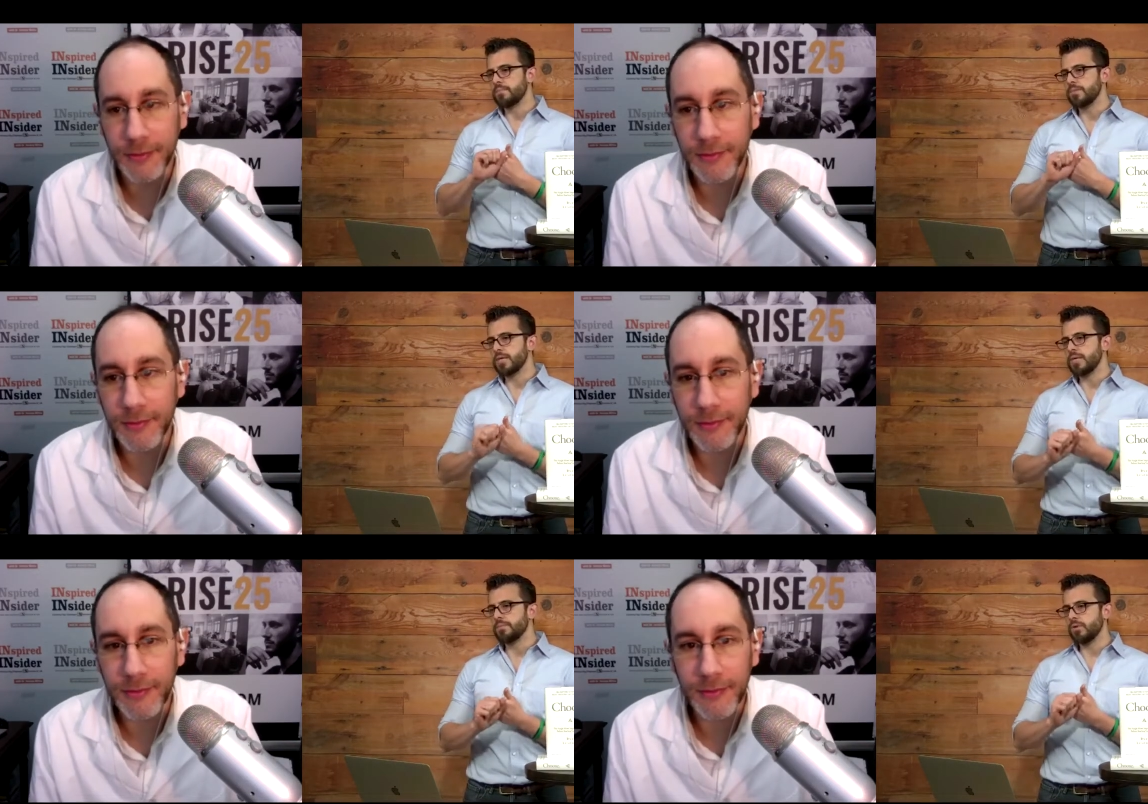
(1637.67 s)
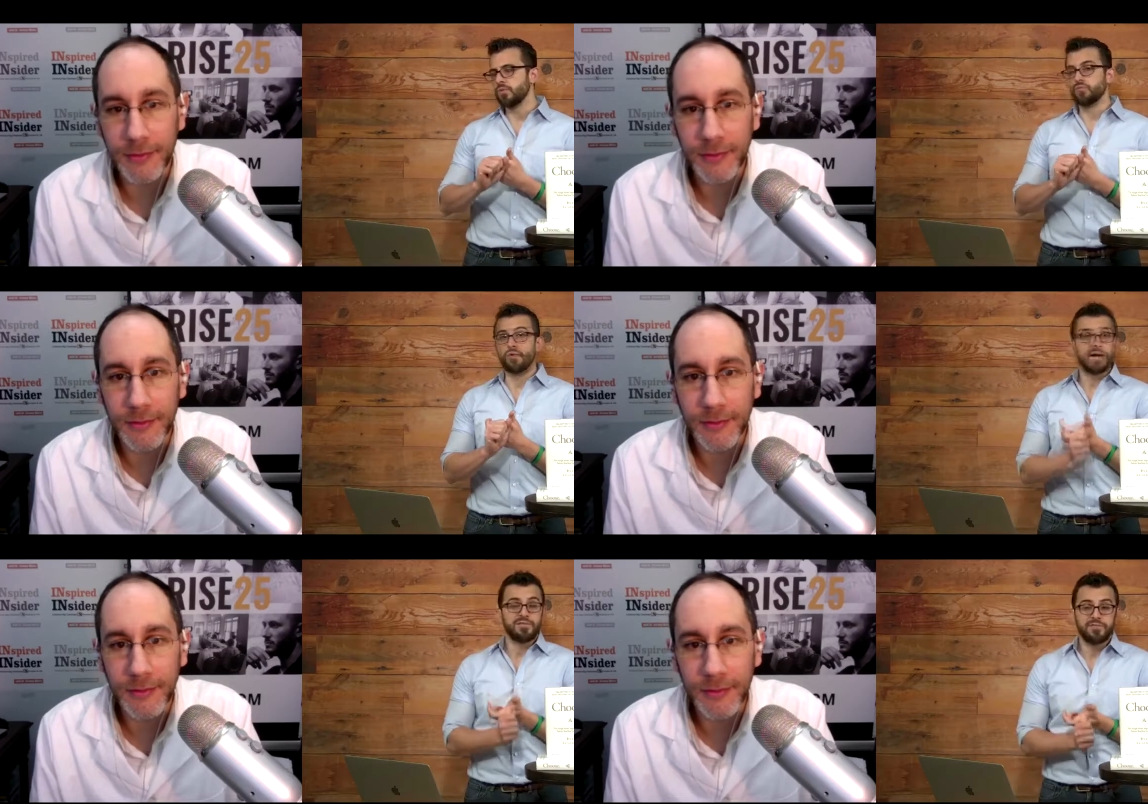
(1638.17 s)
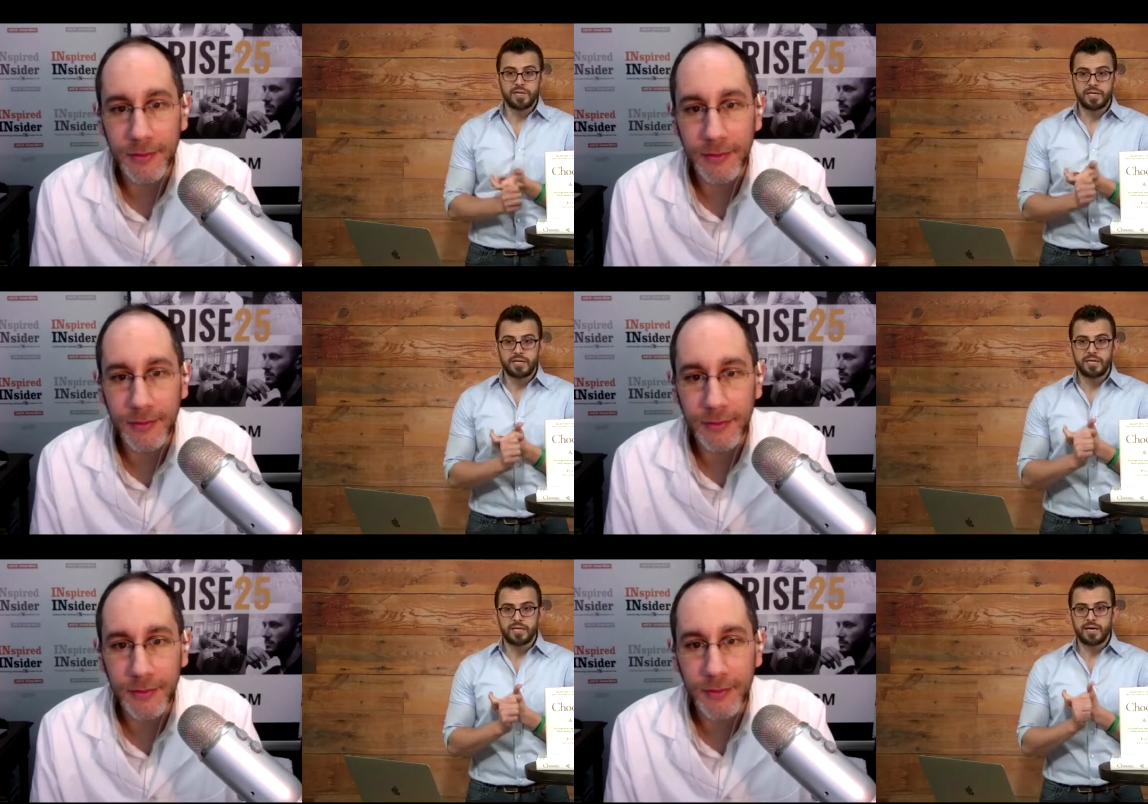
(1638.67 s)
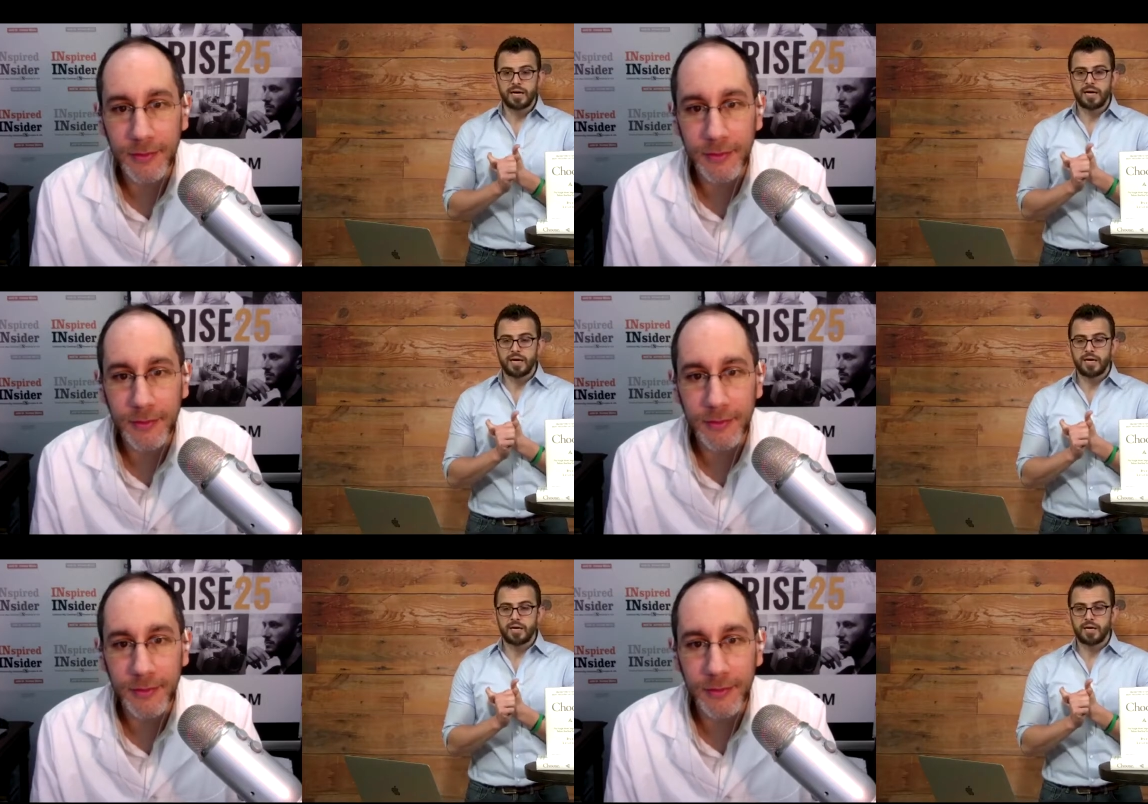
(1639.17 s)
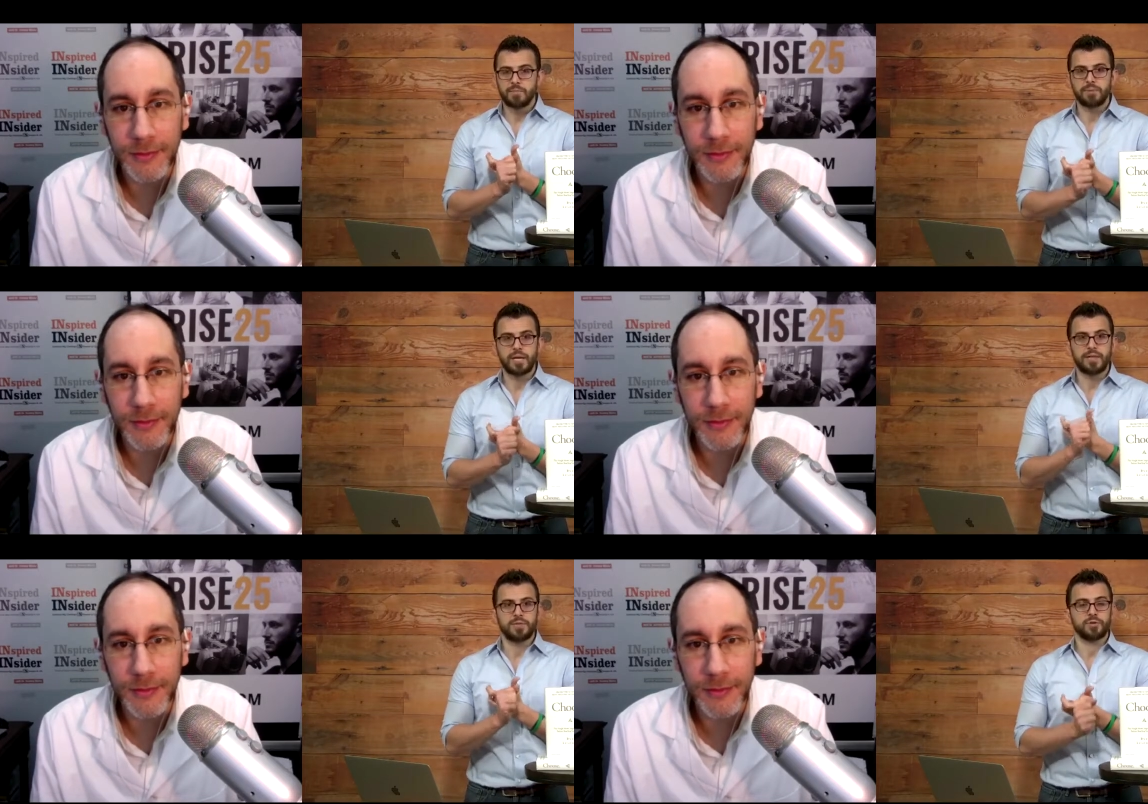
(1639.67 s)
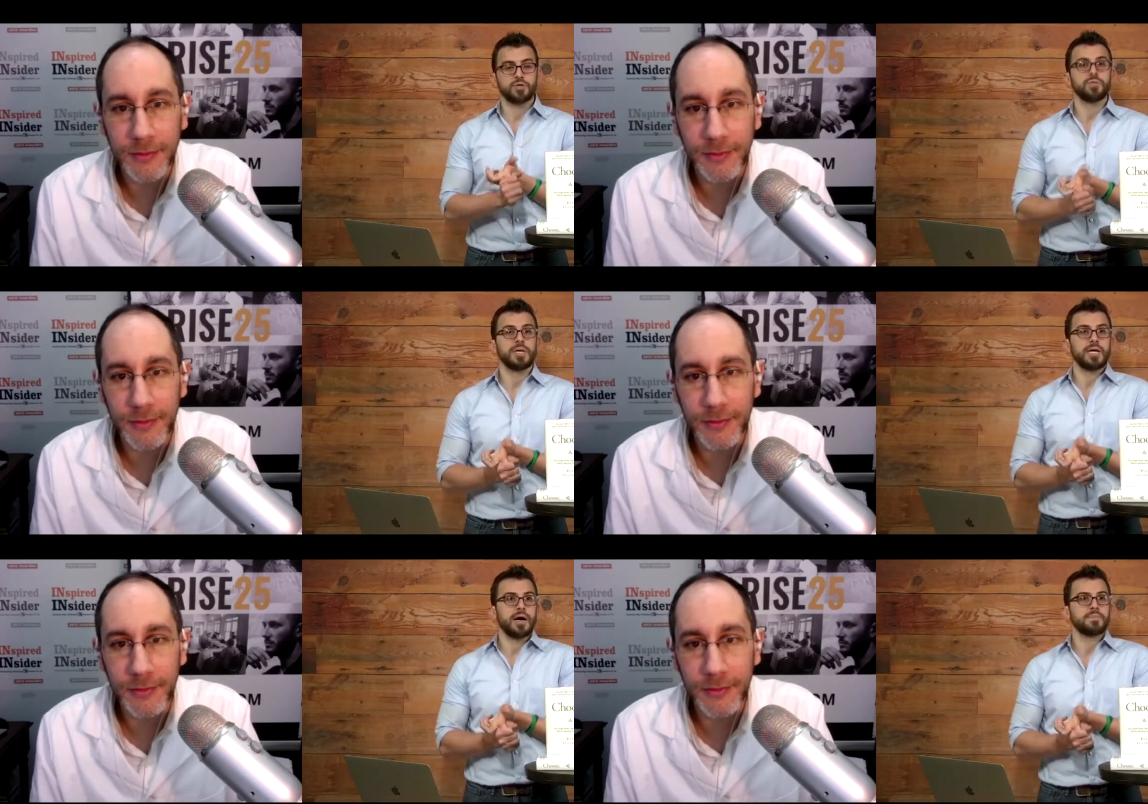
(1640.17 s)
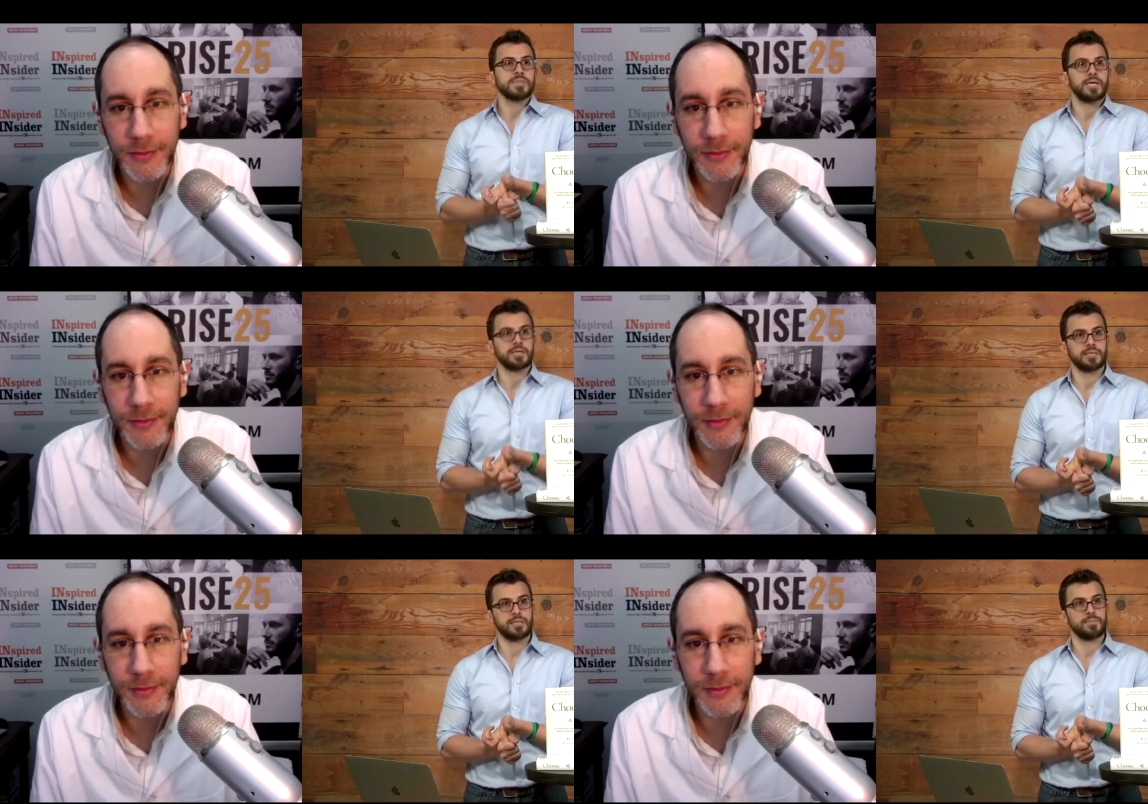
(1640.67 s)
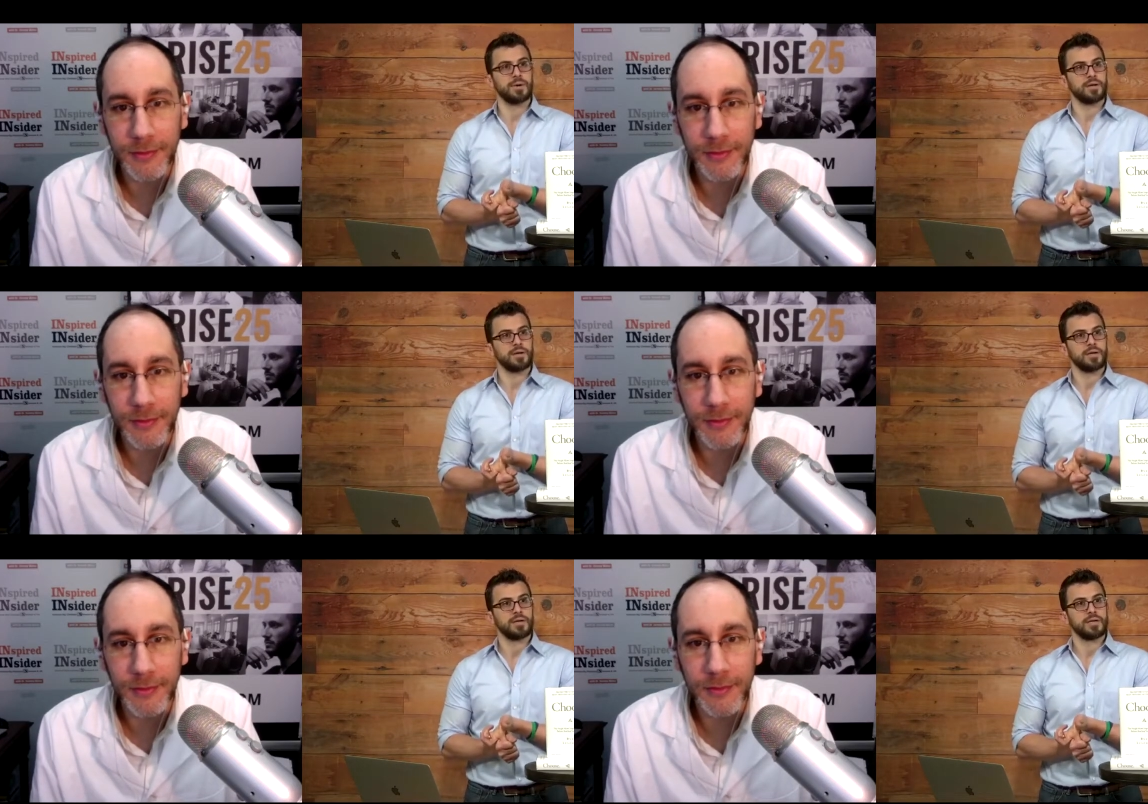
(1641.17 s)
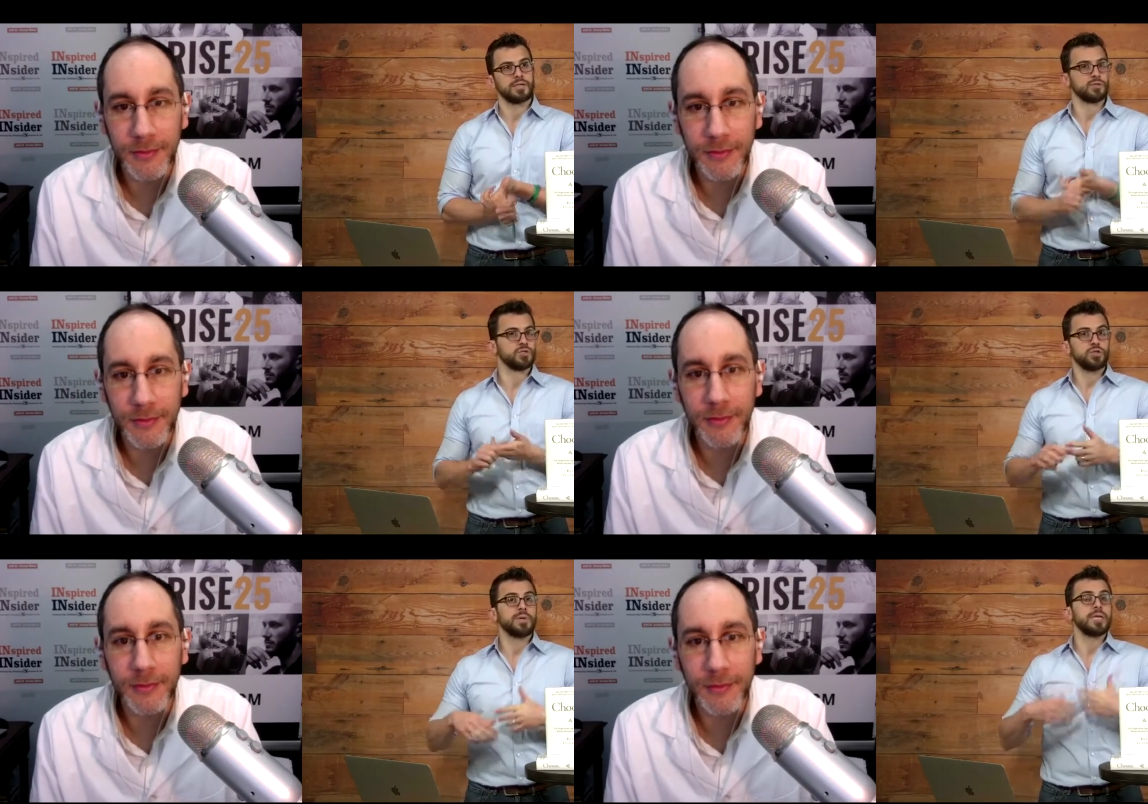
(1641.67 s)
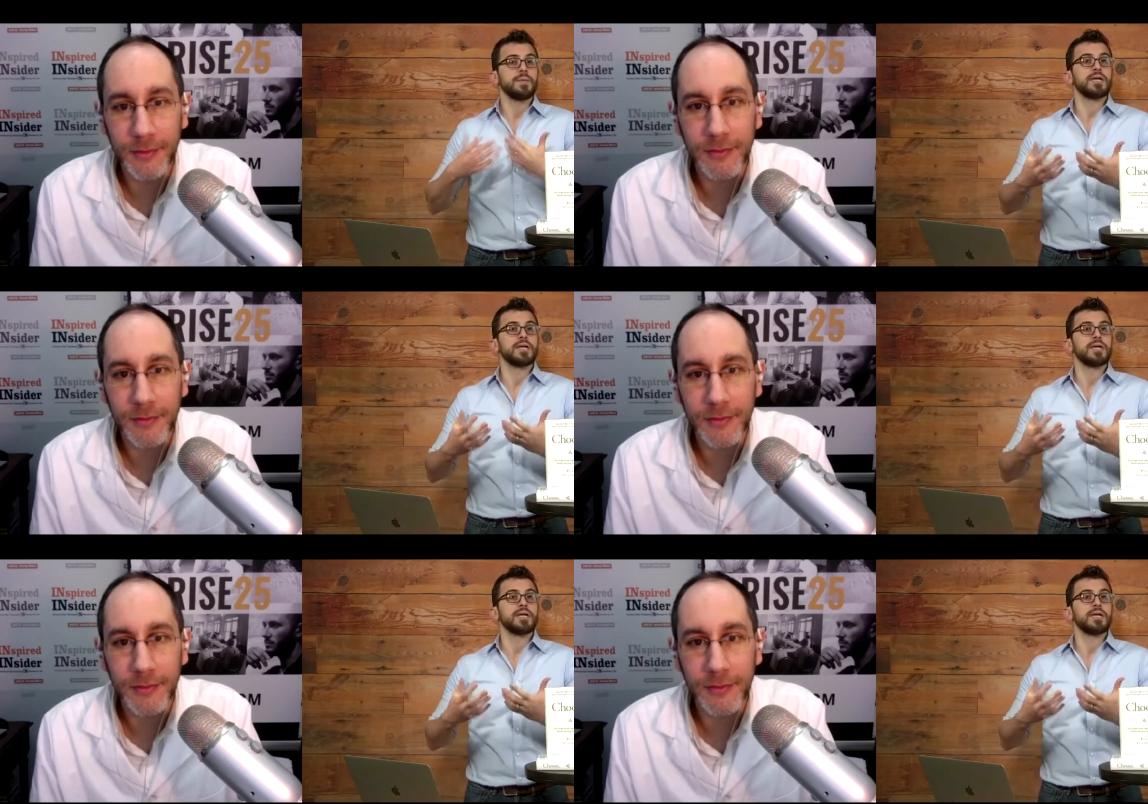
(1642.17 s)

Speaker 1: people rightfully complained that there are too many upsells in the book. So too many